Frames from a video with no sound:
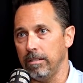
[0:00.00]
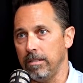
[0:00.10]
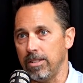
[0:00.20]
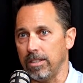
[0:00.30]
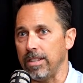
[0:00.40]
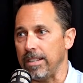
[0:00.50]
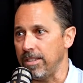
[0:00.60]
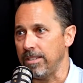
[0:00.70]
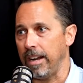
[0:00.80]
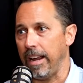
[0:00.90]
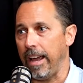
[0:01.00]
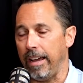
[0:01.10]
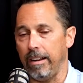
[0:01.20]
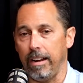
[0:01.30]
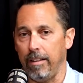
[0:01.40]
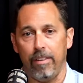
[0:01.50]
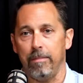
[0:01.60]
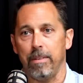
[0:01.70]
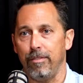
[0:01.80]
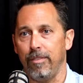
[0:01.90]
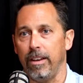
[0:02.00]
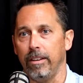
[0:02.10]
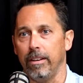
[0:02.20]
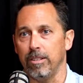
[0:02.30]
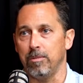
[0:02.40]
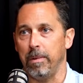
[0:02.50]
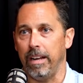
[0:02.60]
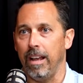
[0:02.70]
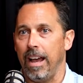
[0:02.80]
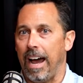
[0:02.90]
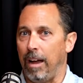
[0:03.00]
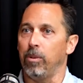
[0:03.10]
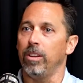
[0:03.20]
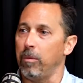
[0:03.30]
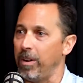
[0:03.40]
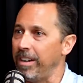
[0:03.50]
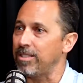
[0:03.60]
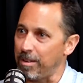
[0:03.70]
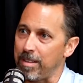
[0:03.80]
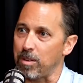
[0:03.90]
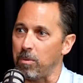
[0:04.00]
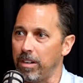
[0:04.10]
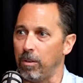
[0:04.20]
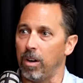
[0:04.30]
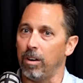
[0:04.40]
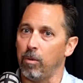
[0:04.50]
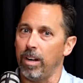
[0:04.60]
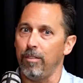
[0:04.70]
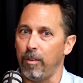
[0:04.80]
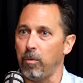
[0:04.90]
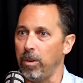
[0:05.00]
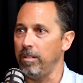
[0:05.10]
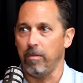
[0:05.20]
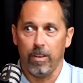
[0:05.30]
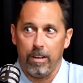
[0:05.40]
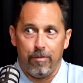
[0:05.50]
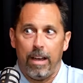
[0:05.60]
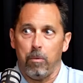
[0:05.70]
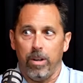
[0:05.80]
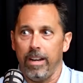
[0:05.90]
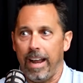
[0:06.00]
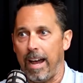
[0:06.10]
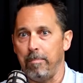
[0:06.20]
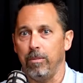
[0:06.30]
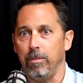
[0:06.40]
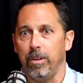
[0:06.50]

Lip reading: the successes that I had. And I've had my failures, but I really wonder, sometimes I wonder, well, what if that wouldn't have happened?